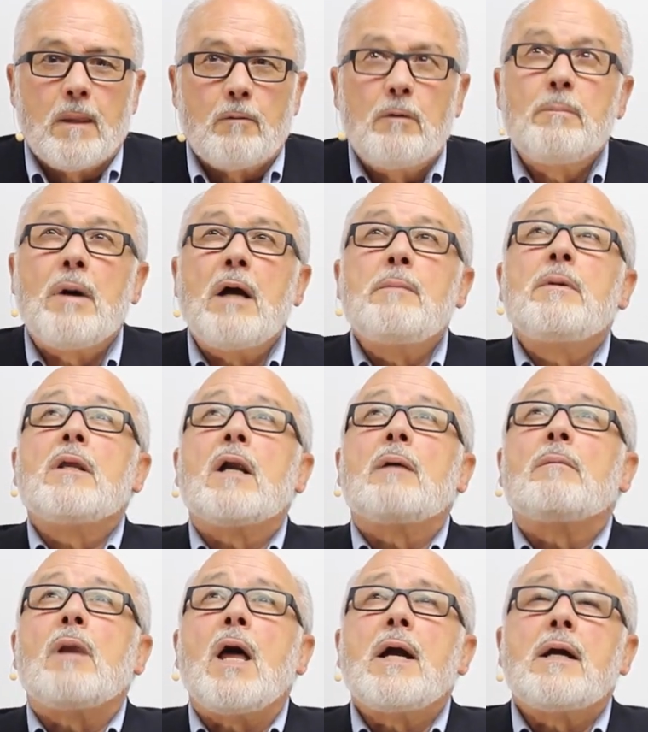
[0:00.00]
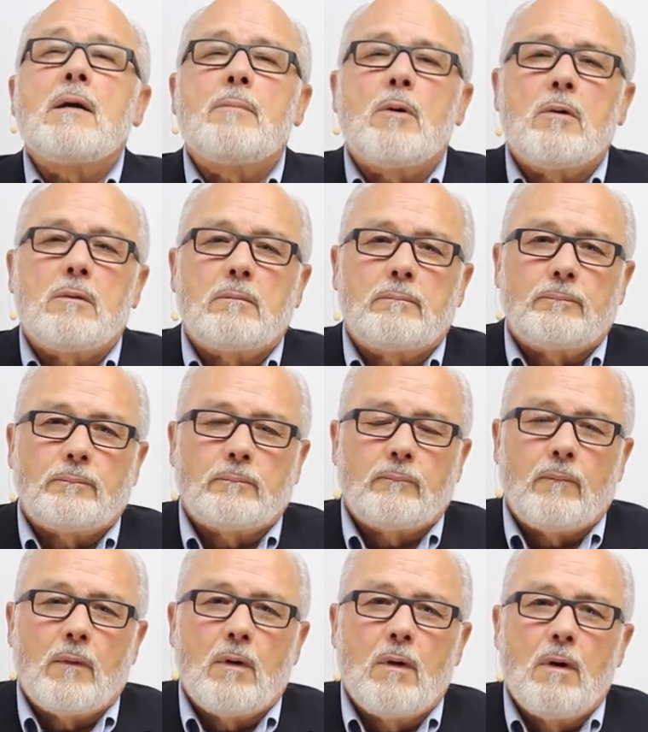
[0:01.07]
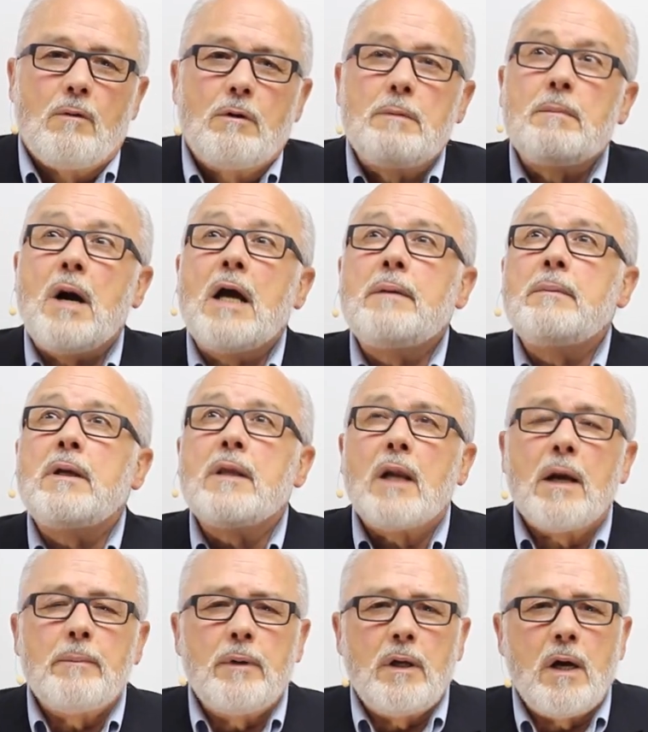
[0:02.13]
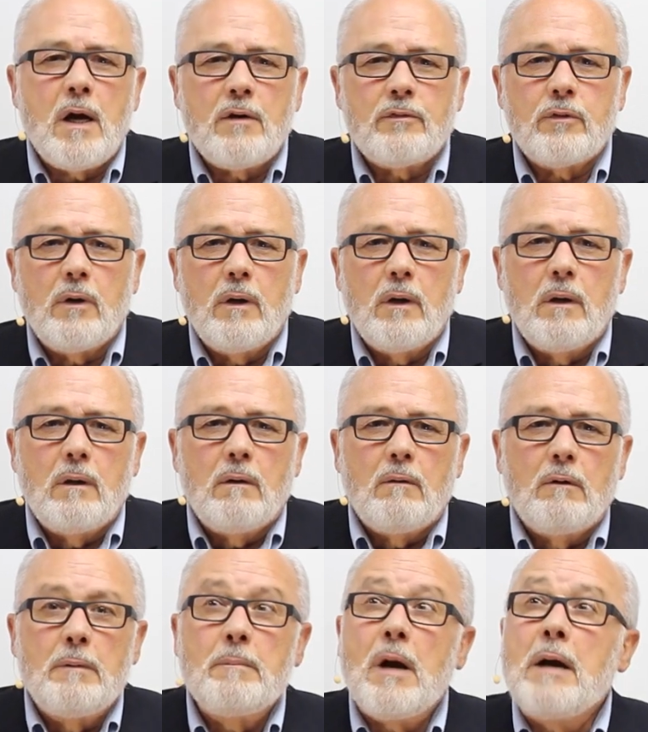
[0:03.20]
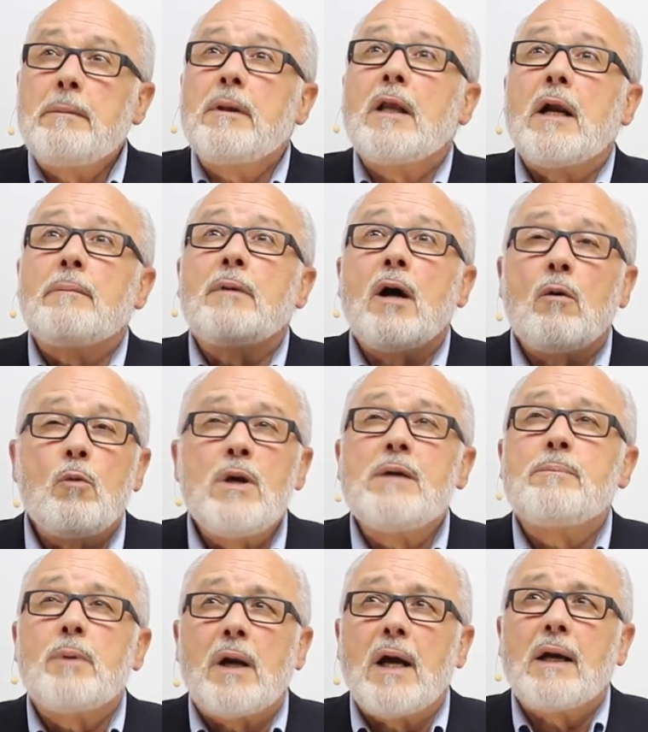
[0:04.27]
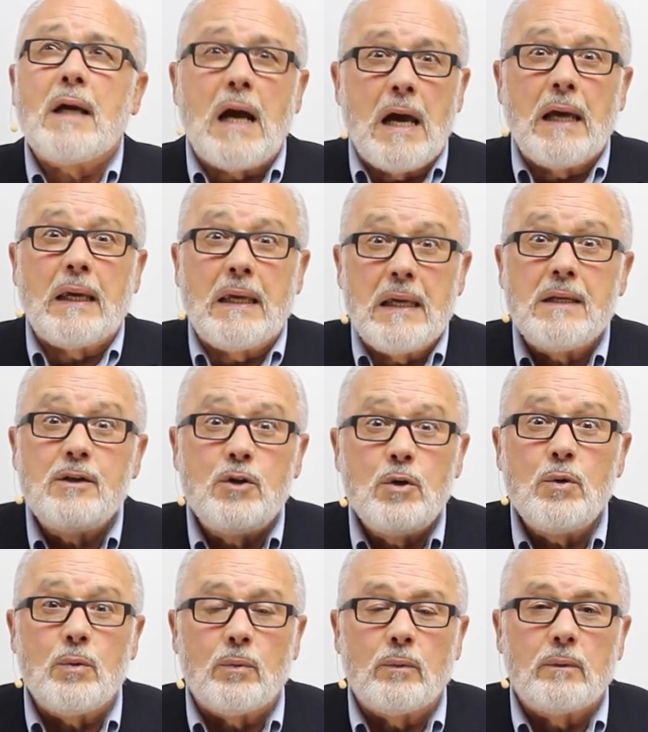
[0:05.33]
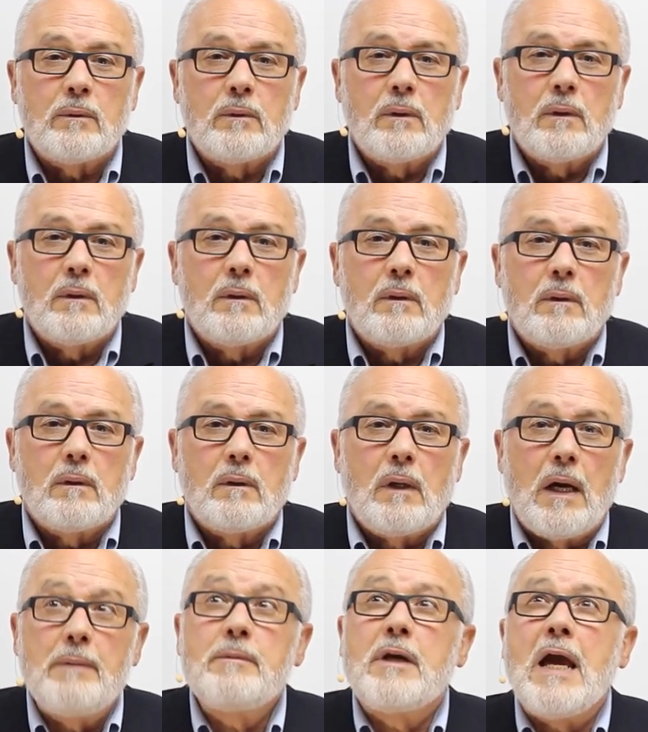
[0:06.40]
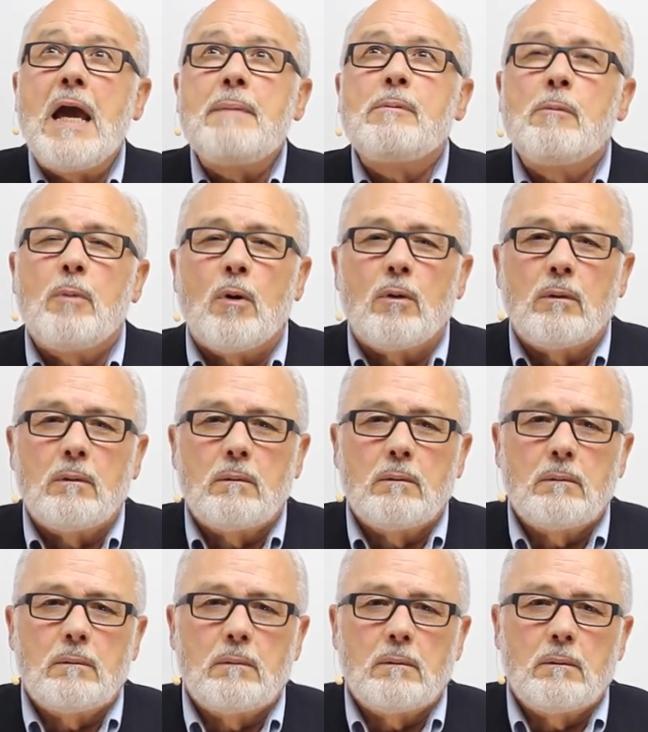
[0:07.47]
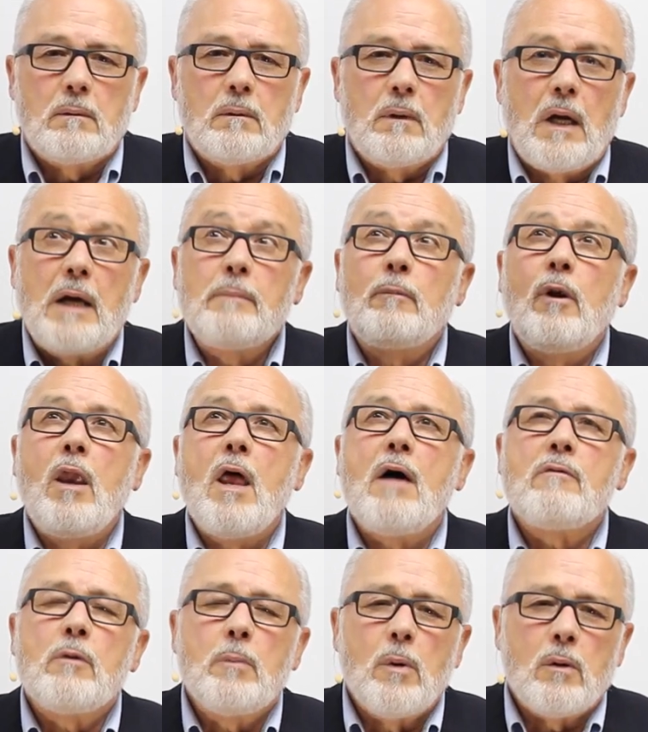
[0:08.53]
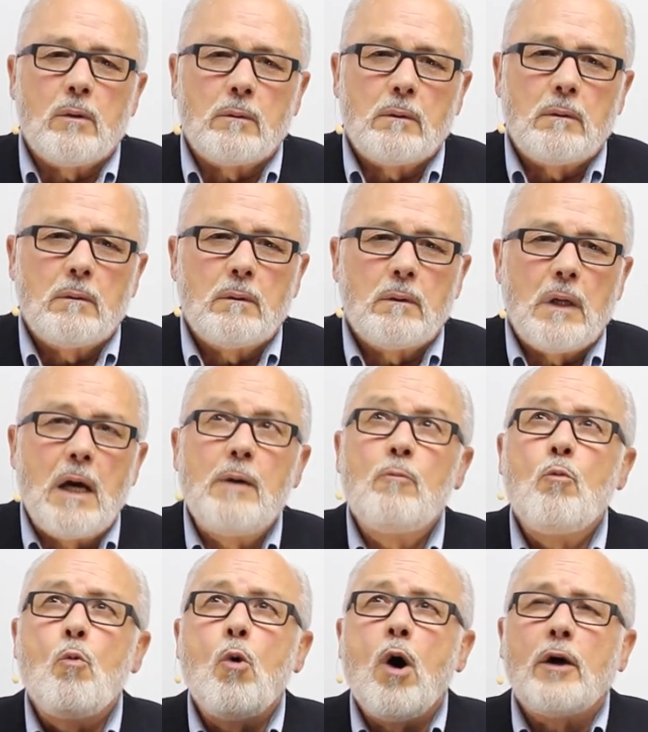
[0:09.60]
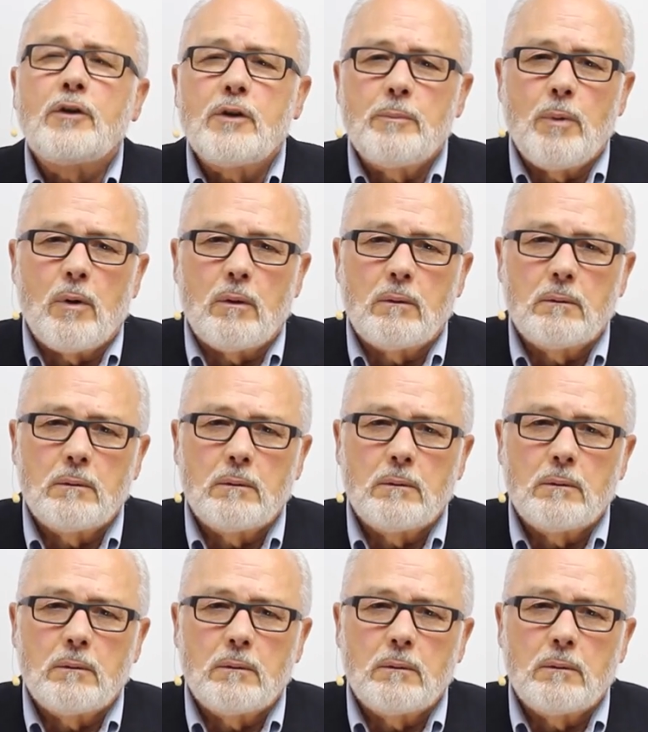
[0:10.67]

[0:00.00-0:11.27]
Remind me that I'm likable. Remind me that I'm enough. Remind me that I'm not weak, but I can do. I'm capable. I'm lovable. I'm wantable.